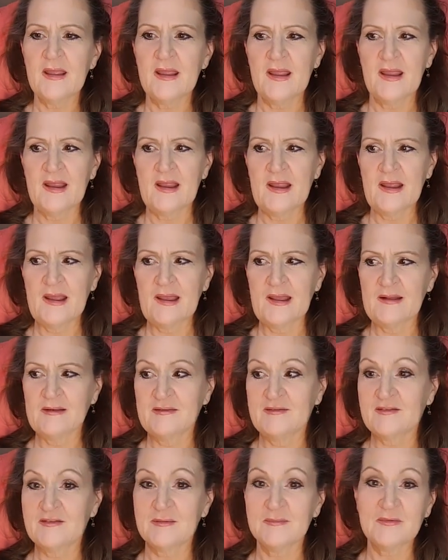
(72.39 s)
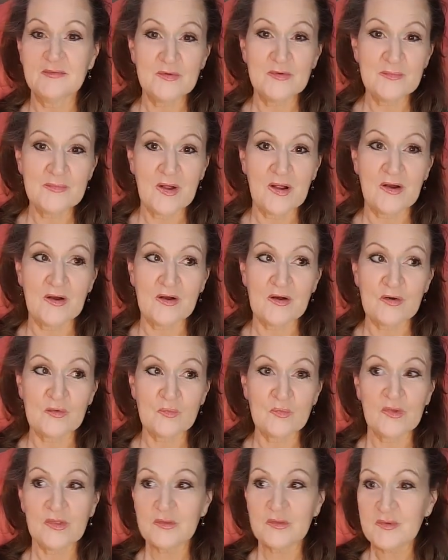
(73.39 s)
And some of them are
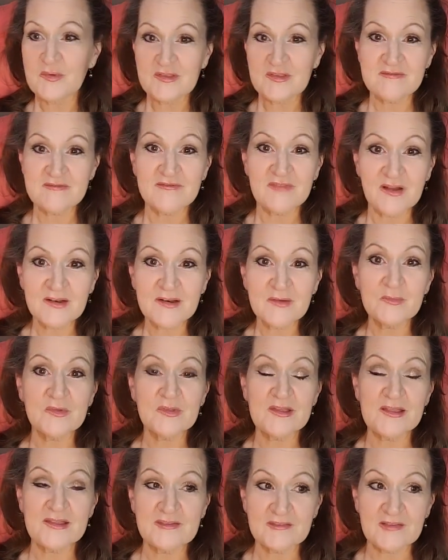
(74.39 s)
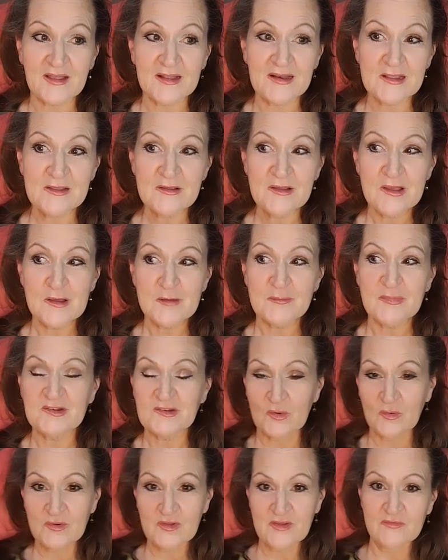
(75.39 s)
really, really fun and really exciting
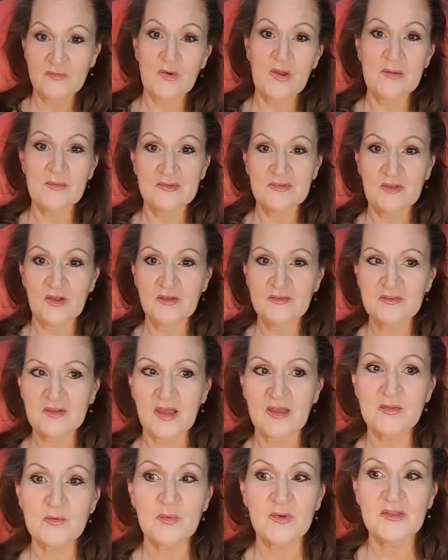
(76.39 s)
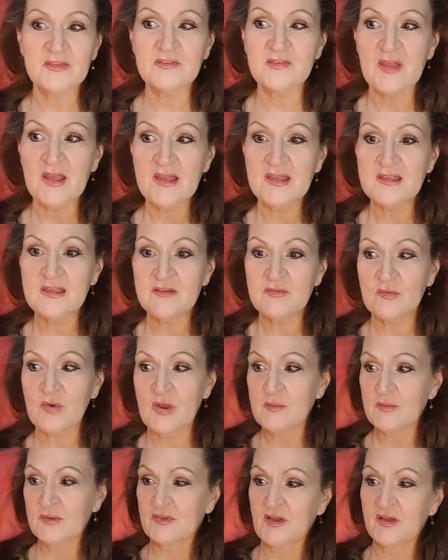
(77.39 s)
but don't give great results. Other ones give
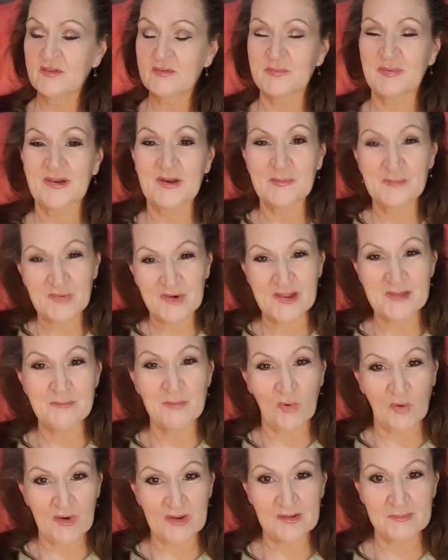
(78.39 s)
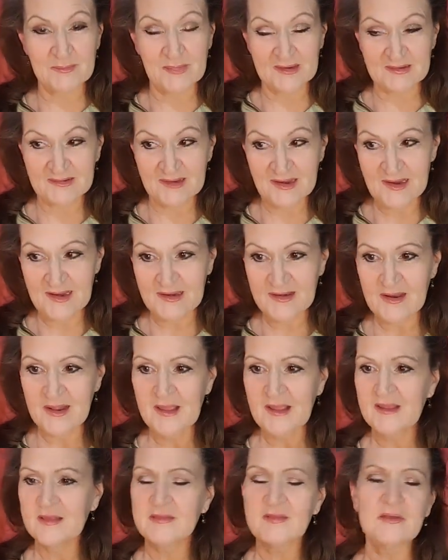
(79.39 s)
great results, but are pretty boring and mundane.
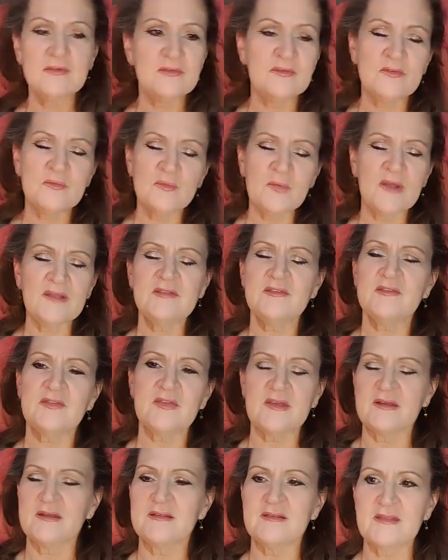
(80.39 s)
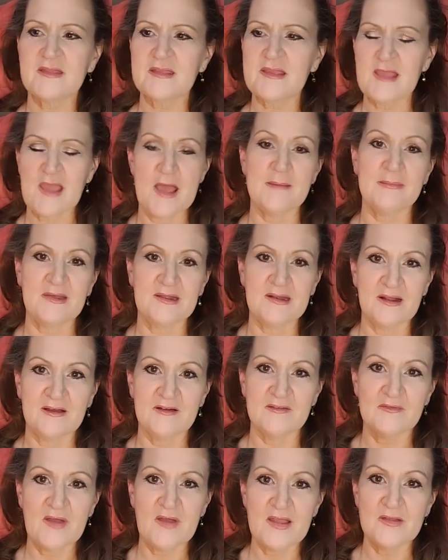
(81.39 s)
It runs the, the gamut
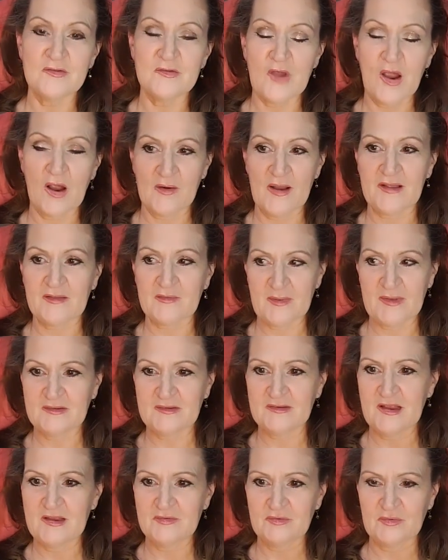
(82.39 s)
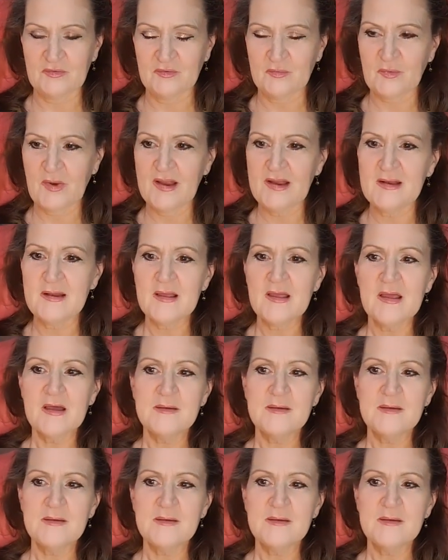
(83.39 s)
of our expectations, right?